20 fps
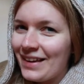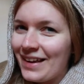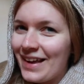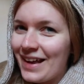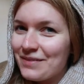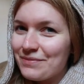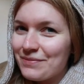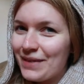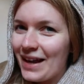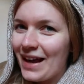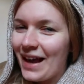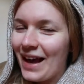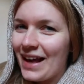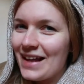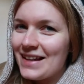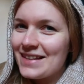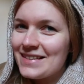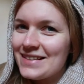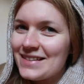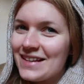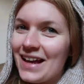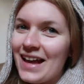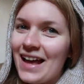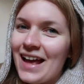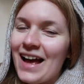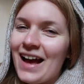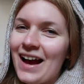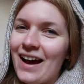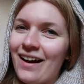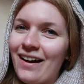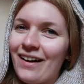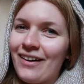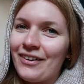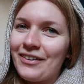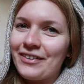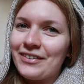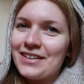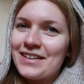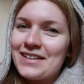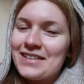get my hands
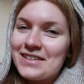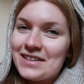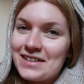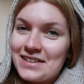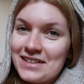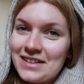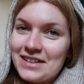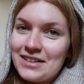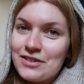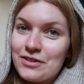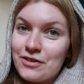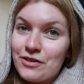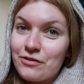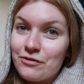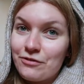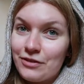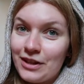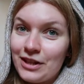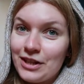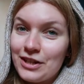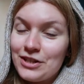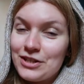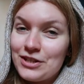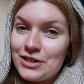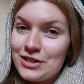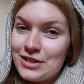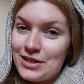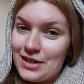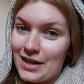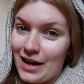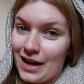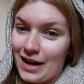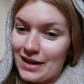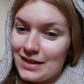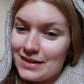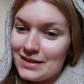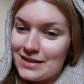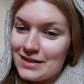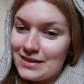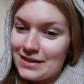on starting to finish
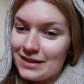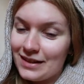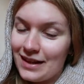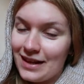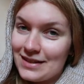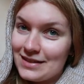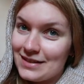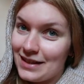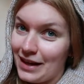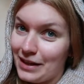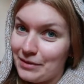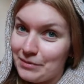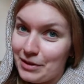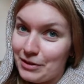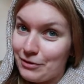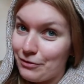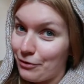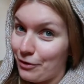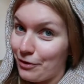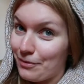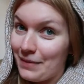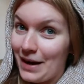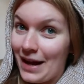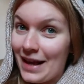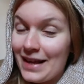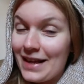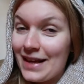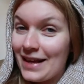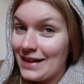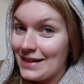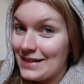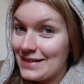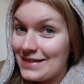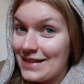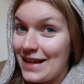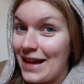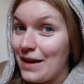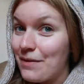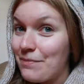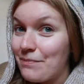that assignment for my
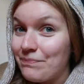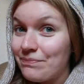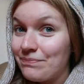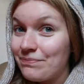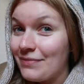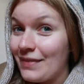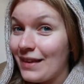exam